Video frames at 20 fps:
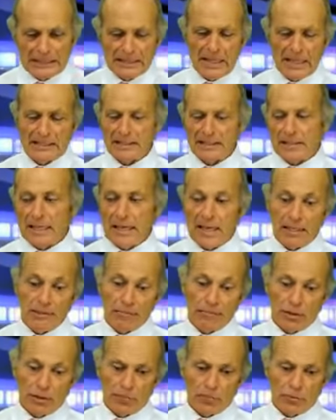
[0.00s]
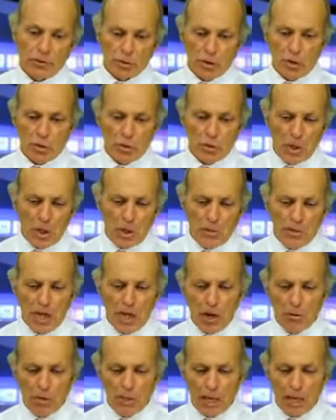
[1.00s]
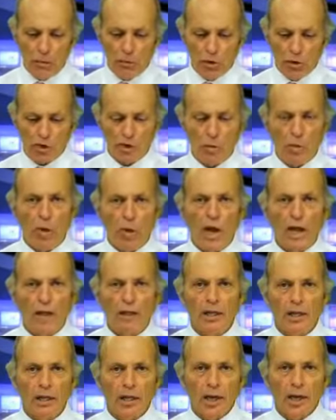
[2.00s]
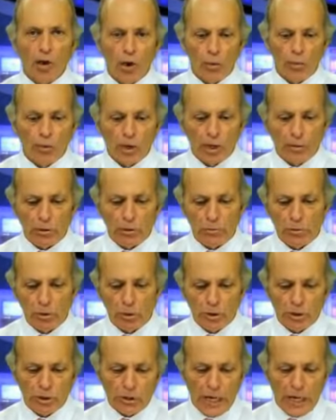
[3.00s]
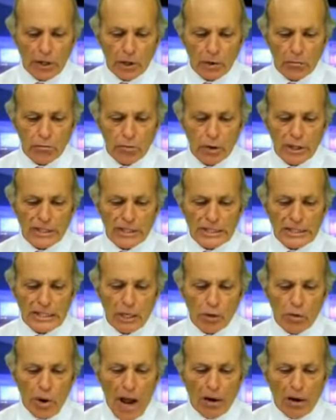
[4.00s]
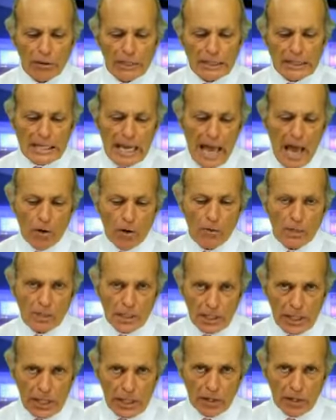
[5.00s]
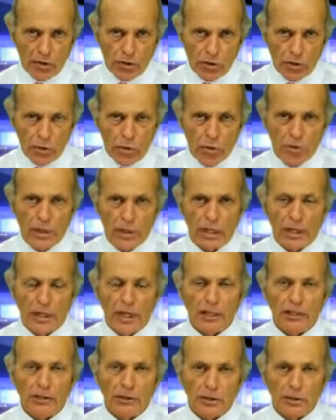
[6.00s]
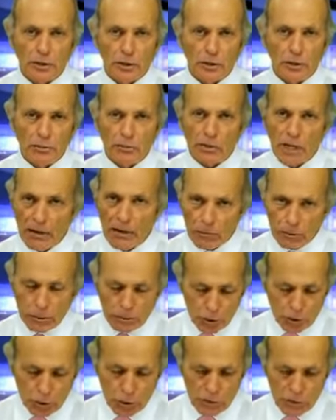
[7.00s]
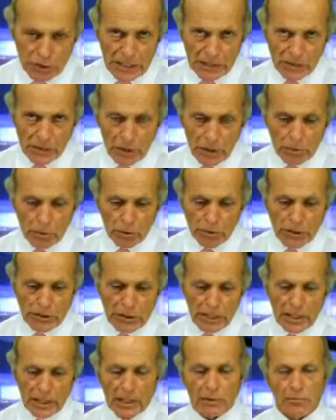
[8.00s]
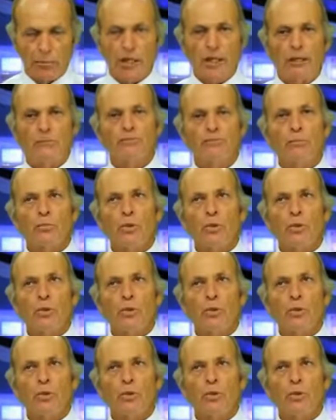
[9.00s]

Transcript: And that's kind of what was going on there, but I wish them well. I hope they're able to pull it together. Prison crowding now is linked to the Conservative government, so says the Liberals in the NDP.